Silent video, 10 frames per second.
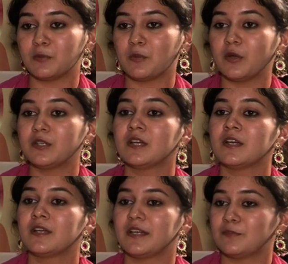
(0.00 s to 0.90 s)
They want
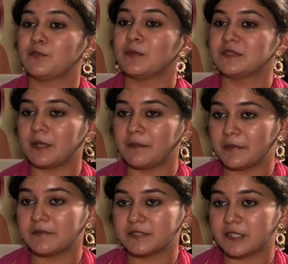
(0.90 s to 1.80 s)
it from
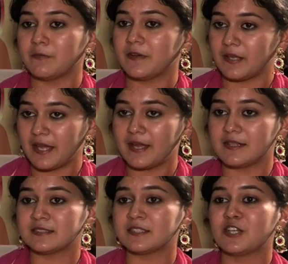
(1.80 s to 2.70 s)
someone
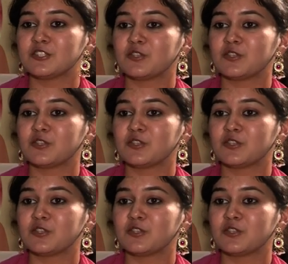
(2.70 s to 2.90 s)
else.